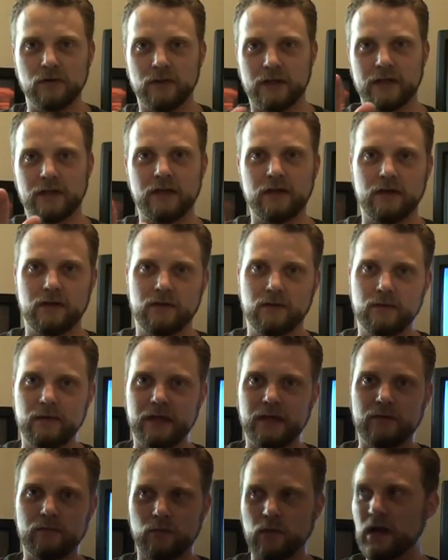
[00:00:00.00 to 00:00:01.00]
like, you know,
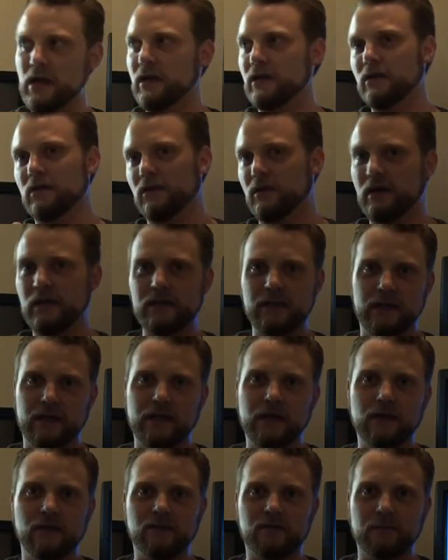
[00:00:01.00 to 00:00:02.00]
like Raiden or anything
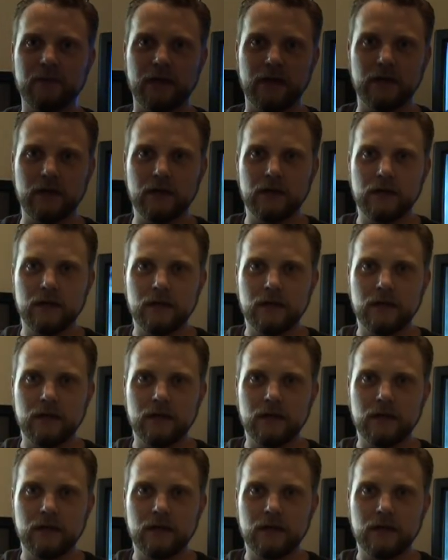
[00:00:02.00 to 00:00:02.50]
else, but,